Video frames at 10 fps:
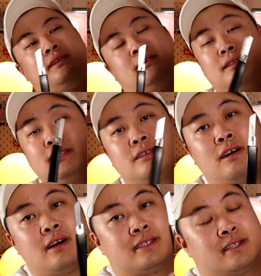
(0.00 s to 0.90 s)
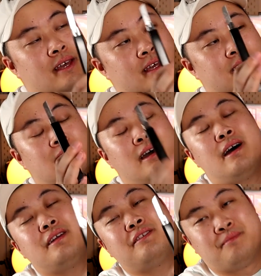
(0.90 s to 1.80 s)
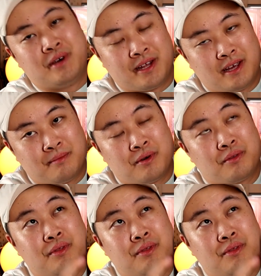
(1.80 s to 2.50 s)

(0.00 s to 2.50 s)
But this cost a ton of money, about